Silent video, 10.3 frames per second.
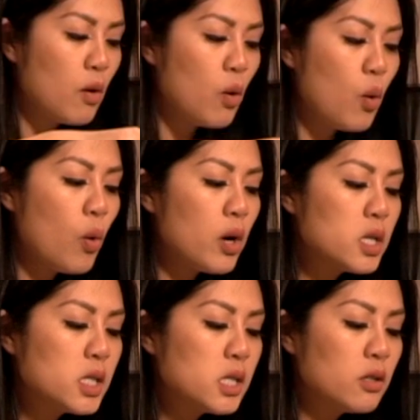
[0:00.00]
or
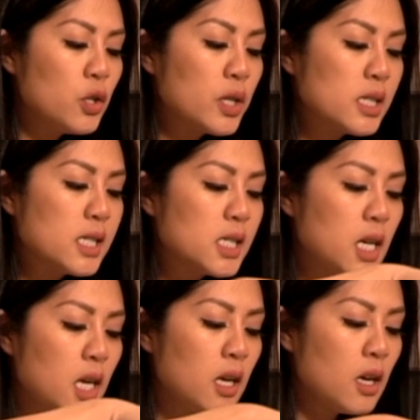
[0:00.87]
until you can
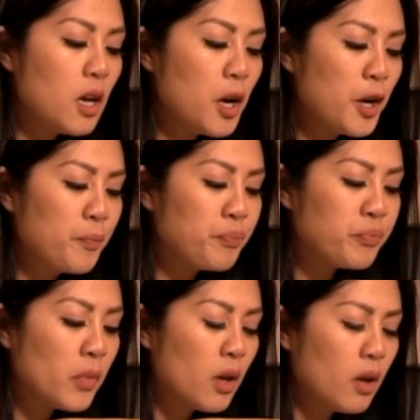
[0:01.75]
see
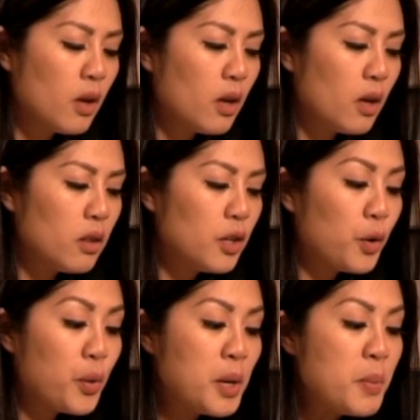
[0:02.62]
the
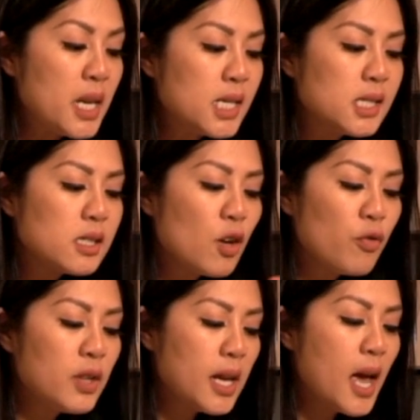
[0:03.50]
creaminess
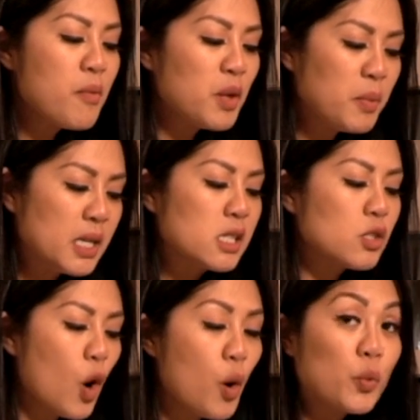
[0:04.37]
of the yam. That means
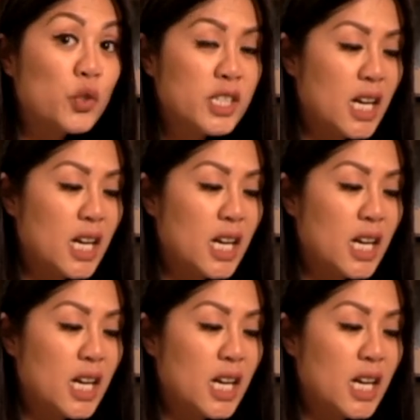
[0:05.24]
it's almost